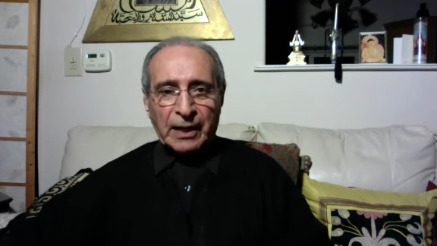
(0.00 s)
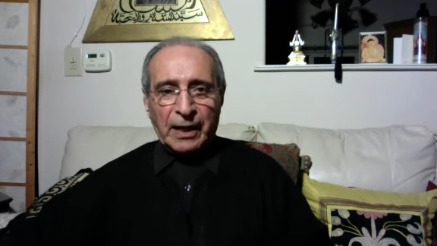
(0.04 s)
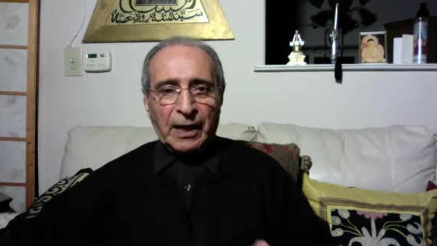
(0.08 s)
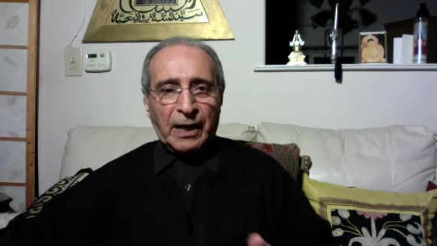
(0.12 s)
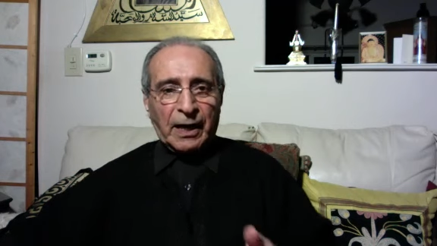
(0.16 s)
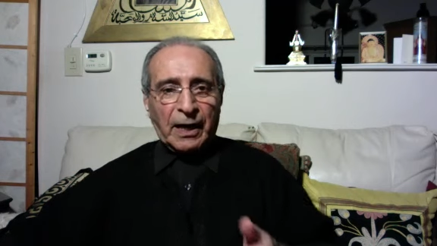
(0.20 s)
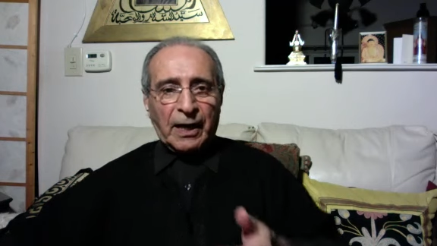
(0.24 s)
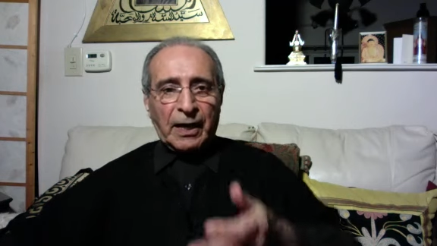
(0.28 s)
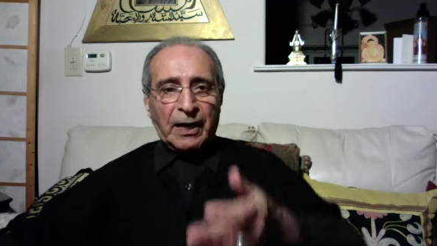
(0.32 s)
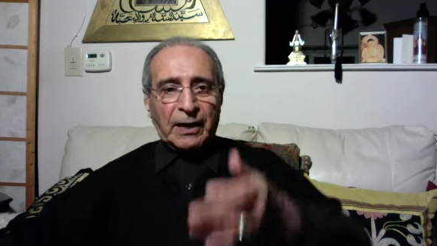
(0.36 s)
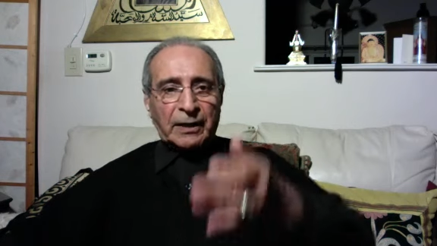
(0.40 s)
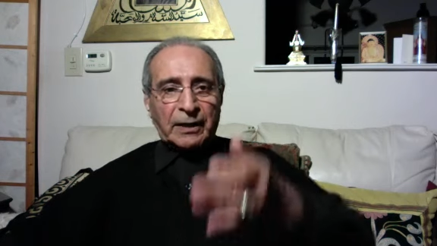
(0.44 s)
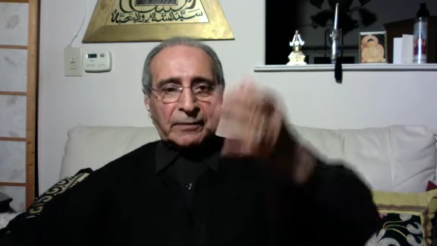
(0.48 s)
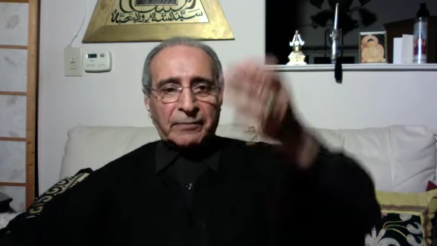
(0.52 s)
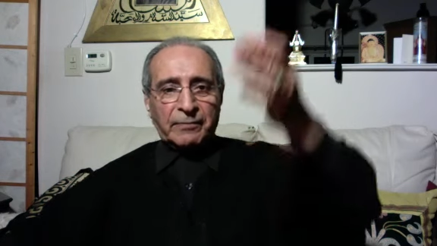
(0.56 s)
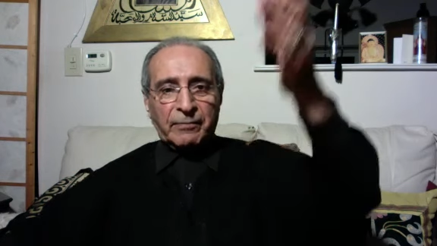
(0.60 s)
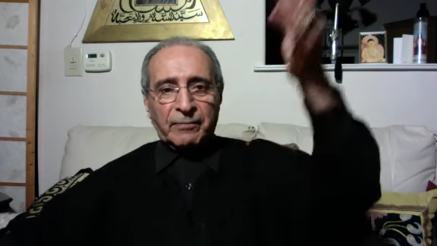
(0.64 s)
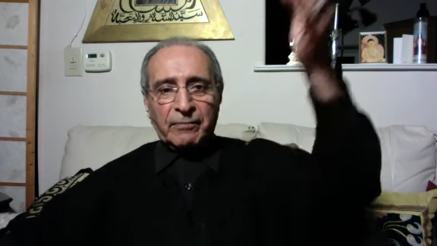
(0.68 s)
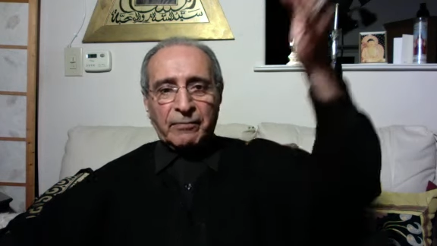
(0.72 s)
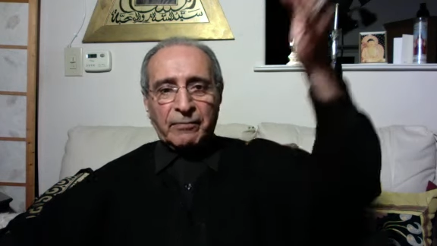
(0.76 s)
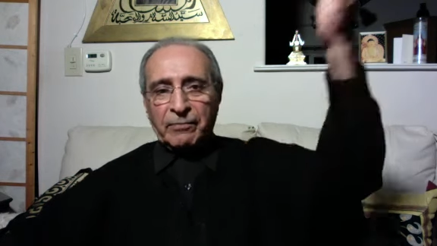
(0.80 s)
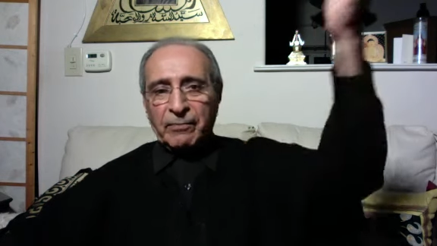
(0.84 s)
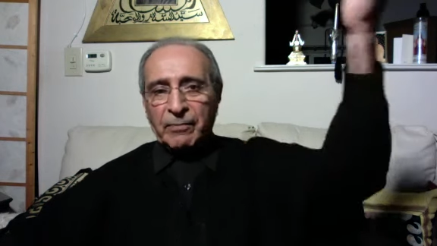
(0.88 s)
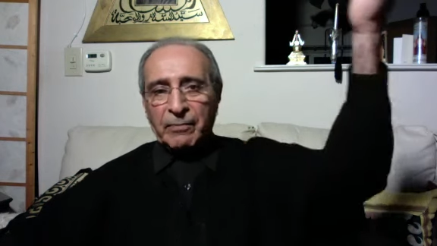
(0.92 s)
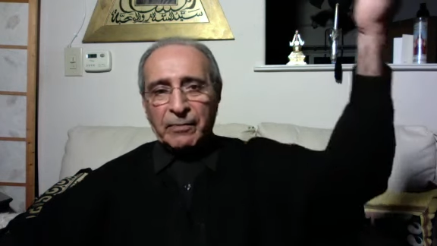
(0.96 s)

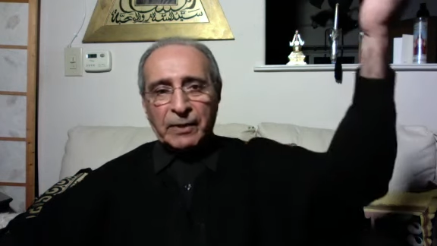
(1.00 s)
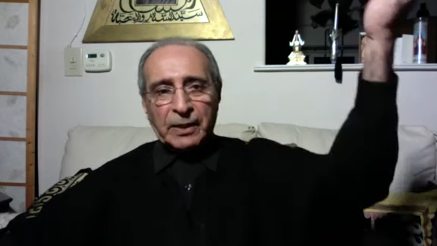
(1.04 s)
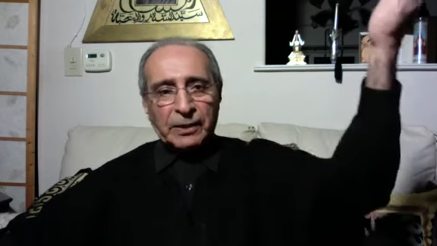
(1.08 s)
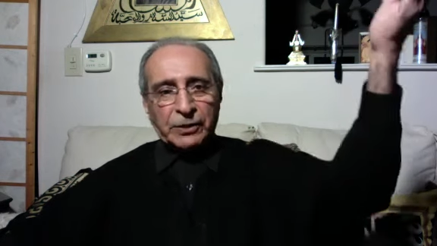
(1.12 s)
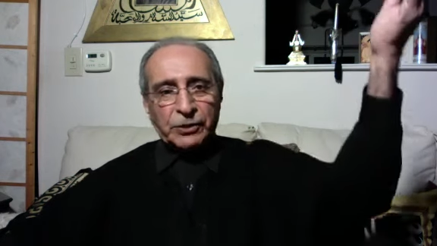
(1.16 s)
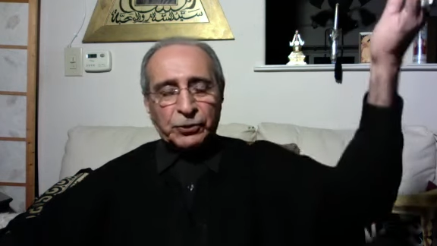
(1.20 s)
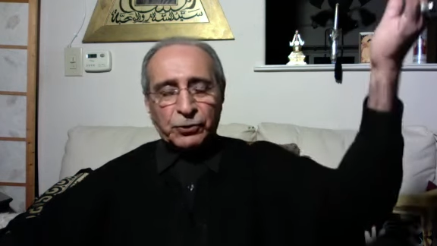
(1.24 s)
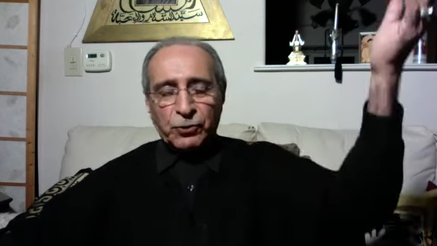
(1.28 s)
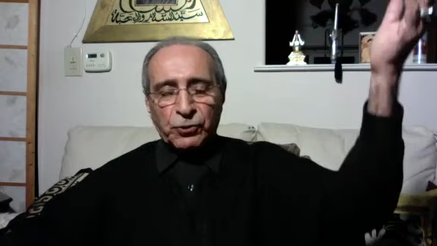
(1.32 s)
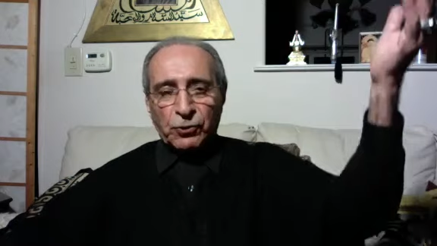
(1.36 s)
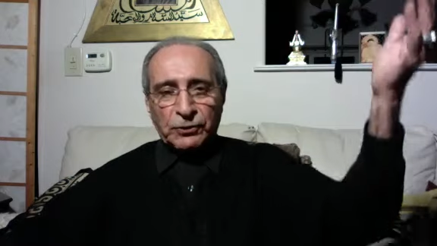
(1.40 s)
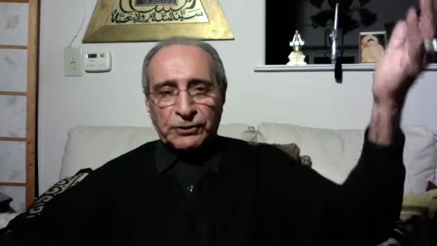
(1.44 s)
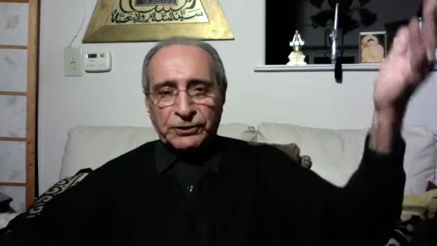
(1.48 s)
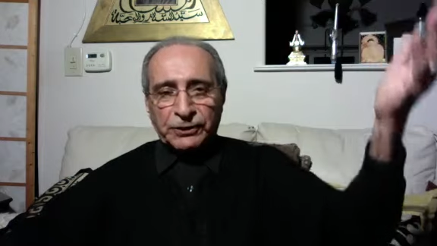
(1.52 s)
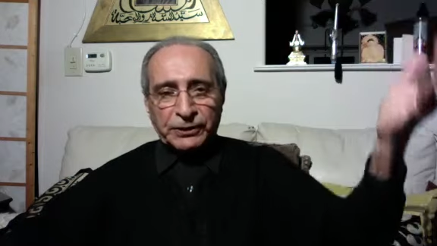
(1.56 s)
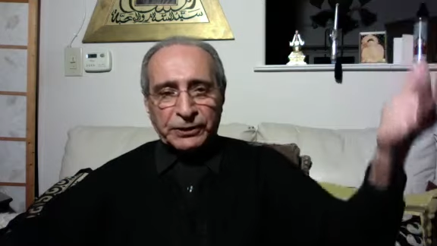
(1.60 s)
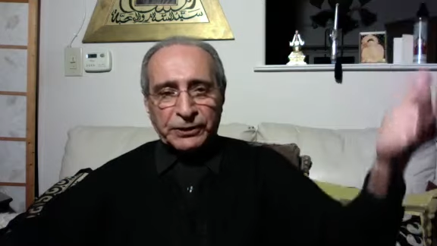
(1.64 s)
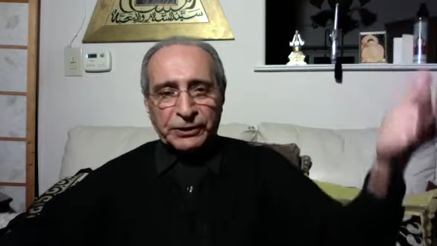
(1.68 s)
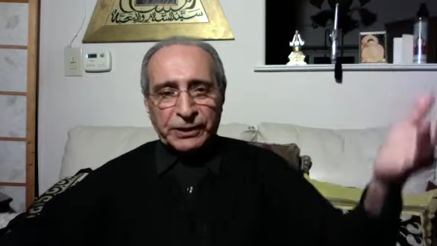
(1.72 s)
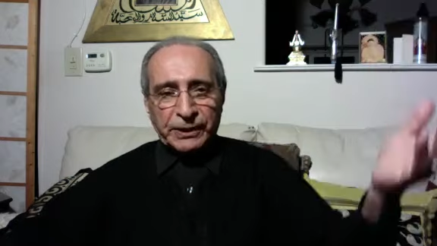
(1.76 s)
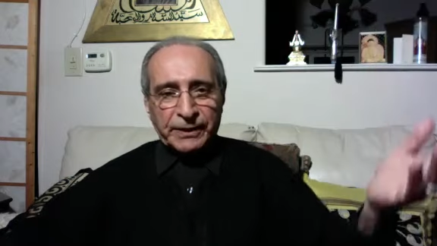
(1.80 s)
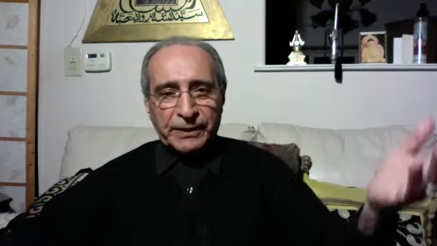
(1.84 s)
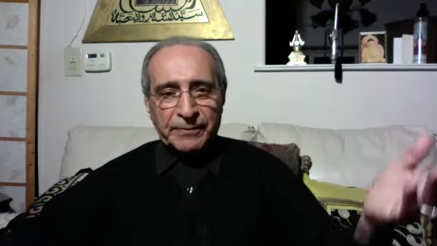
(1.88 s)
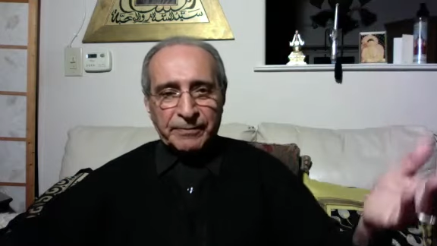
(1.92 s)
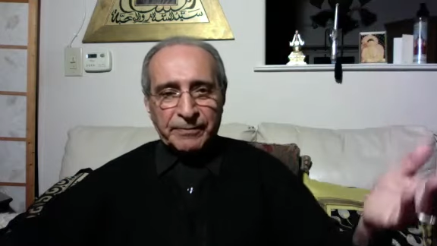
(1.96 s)
and
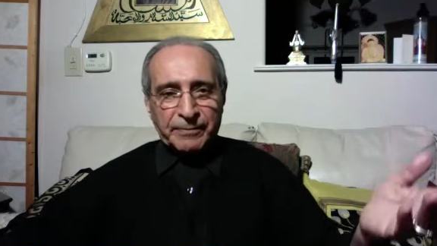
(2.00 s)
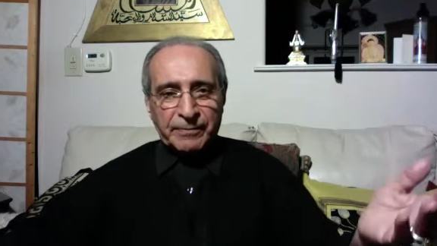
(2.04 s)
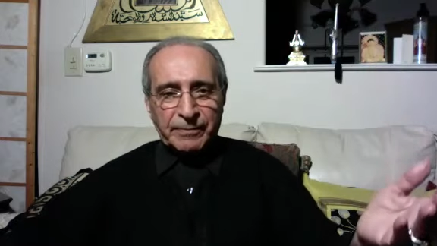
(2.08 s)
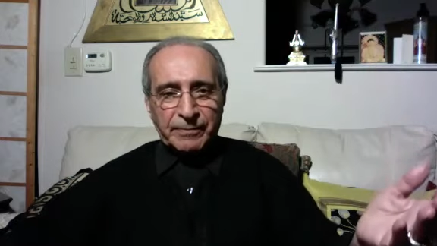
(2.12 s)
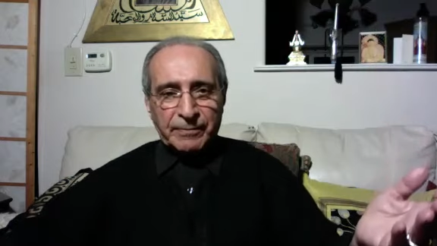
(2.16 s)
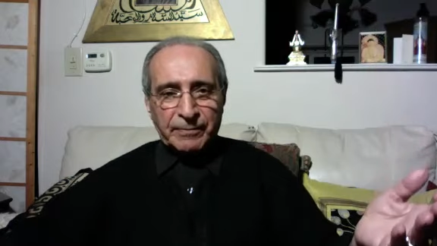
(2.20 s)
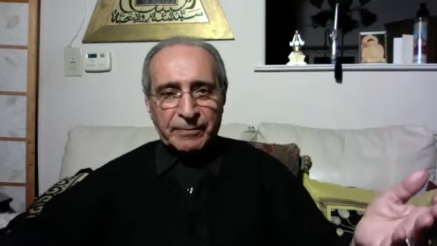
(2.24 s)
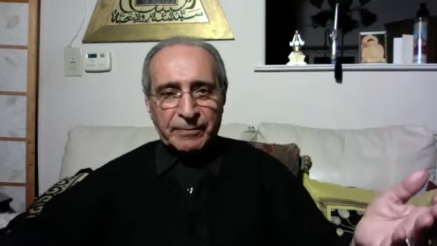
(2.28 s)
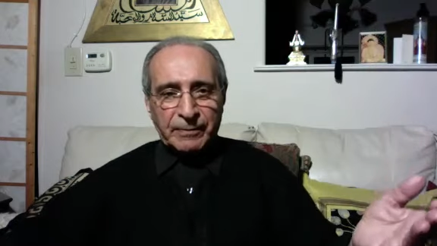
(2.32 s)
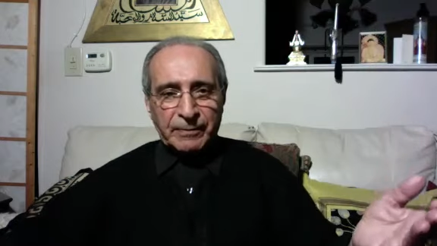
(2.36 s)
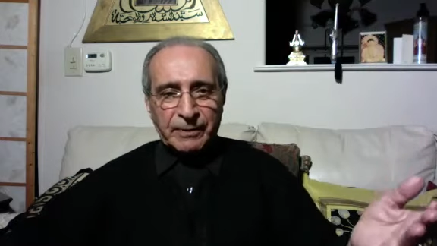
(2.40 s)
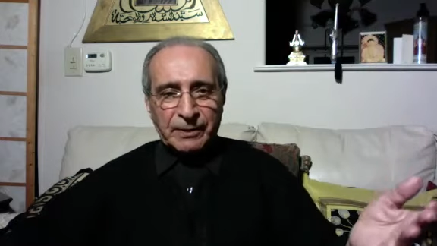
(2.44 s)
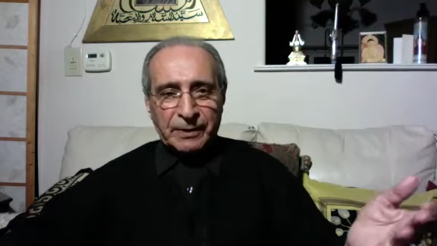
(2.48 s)
exalted him,